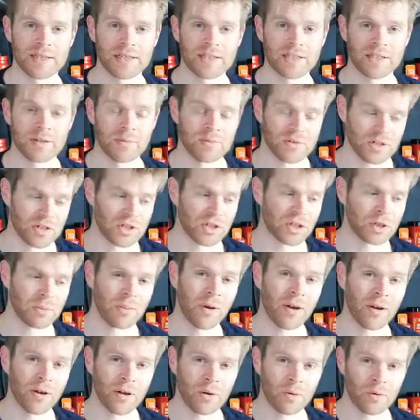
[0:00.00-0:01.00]
systems, as
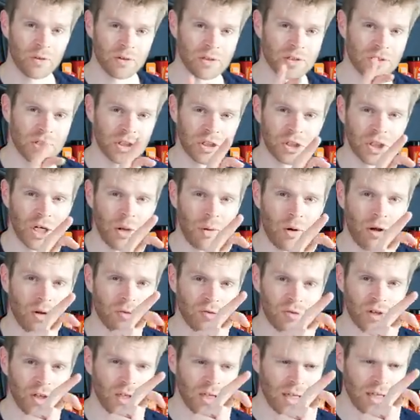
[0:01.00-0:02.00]
Shimano wants to show
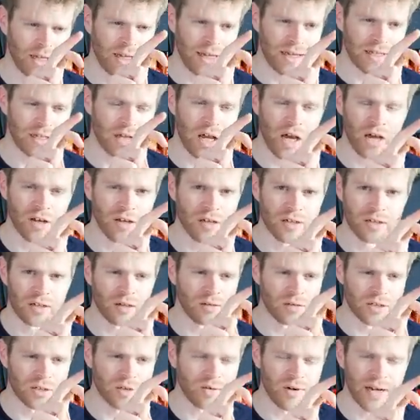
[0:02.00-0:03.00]
off its
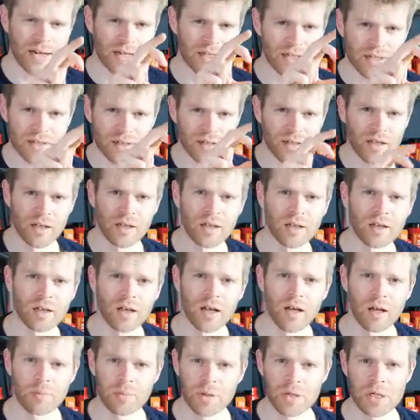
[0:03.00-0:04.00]
unadulterated,
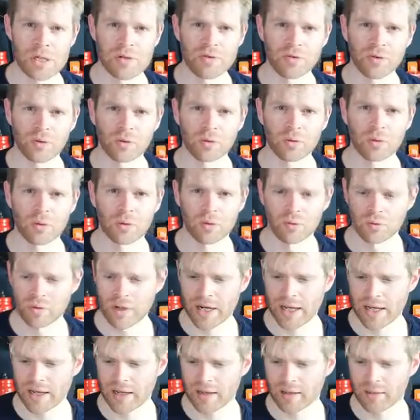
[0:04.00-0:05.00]
beautiful
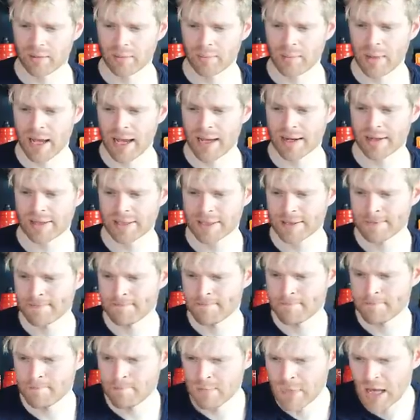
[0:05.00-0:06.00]
rear mechs.
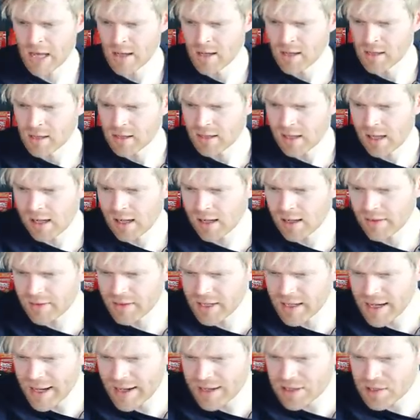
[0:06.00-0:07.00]

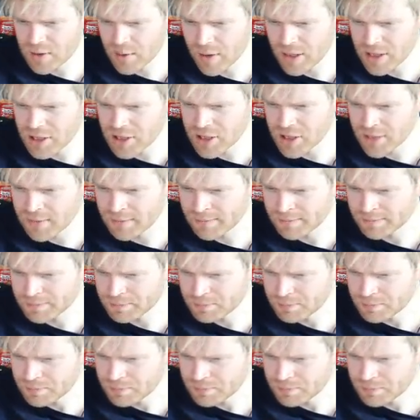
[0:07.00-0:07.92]
The next question